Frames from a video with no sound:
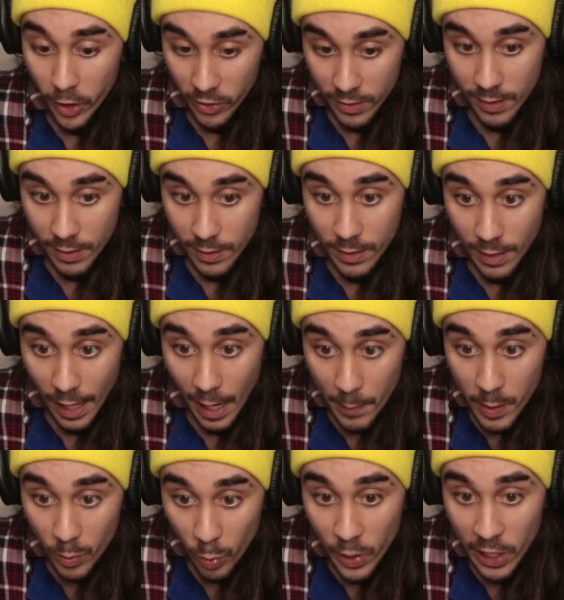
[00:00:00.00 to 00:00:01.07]
are
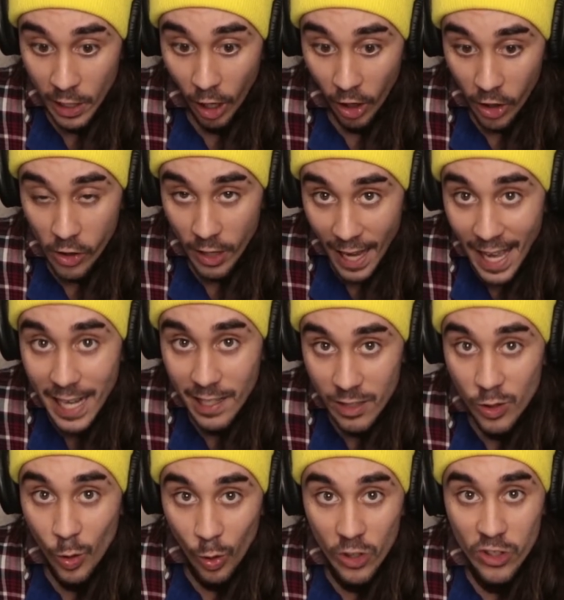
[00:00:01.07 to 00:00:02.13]
heading
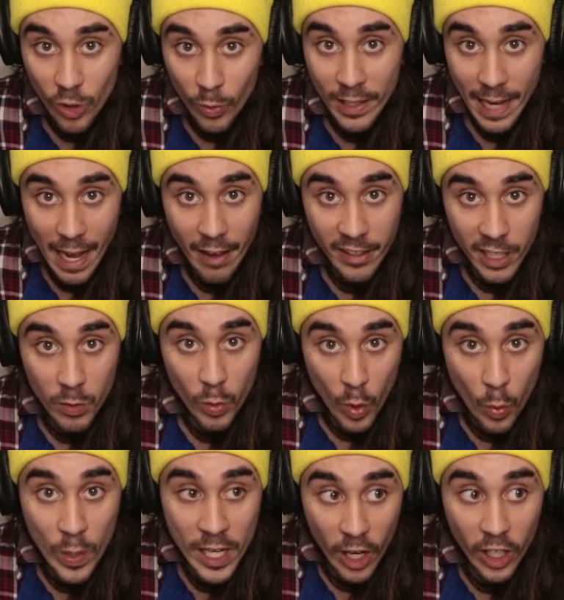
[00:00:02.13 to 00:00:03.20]
towards a reality where
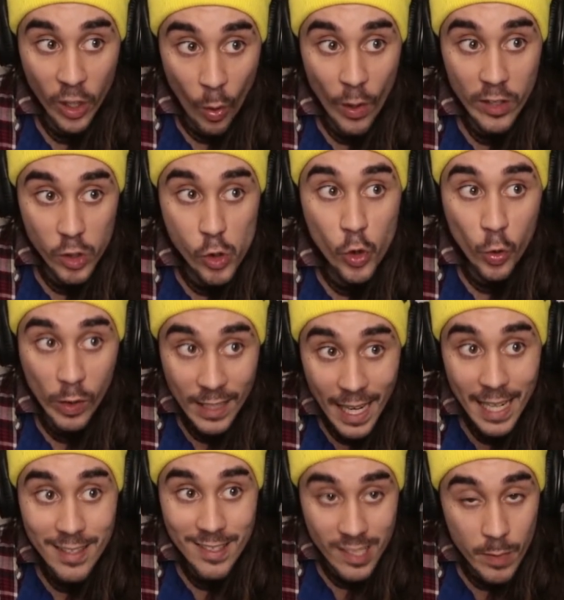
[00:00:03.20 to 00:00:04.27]
we are going to
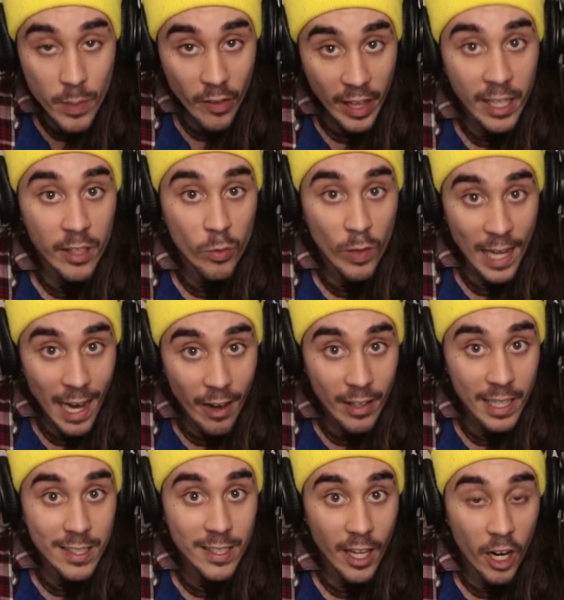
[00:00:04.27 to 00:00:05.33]
create simulated
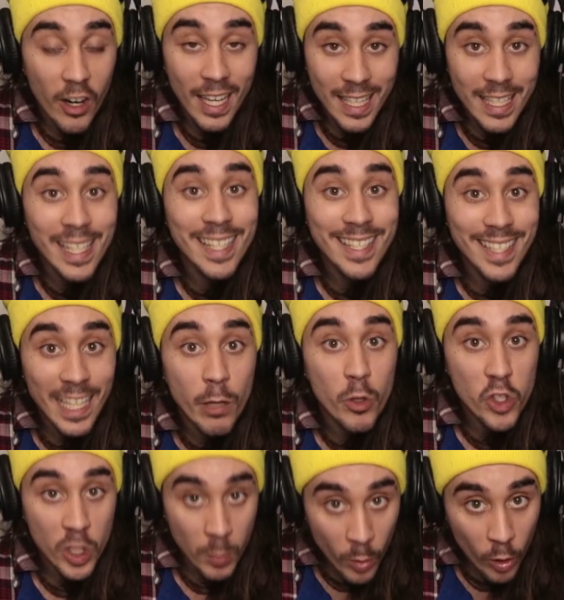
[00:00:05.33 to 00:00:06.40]
realities that are
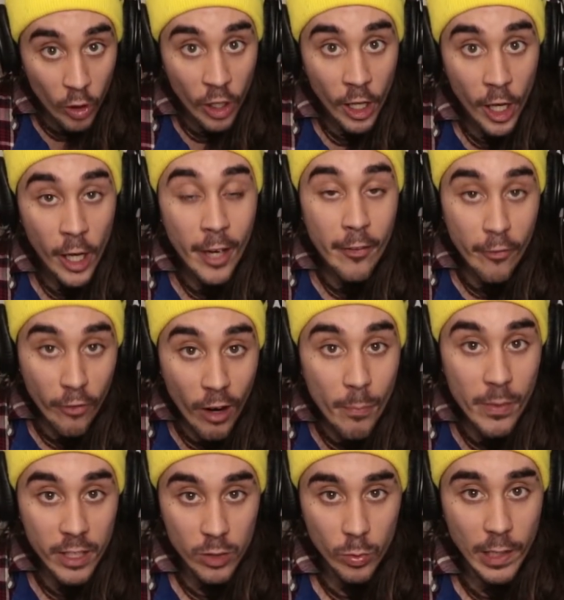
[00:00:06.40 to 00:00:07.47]
indistinguishable from
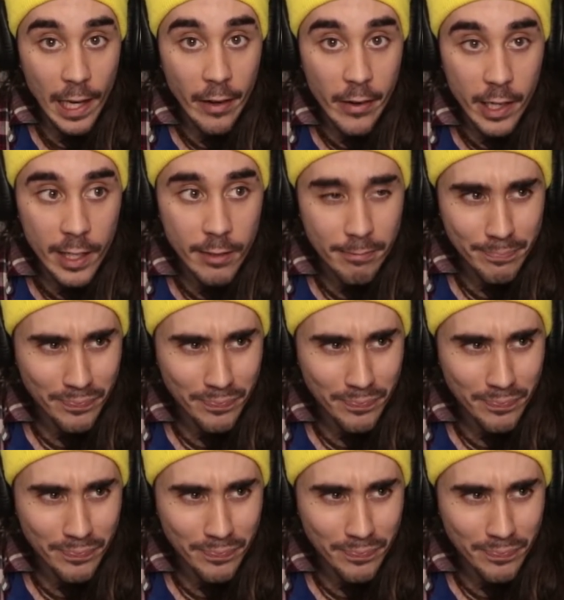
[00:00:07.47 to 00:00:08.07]
this reality.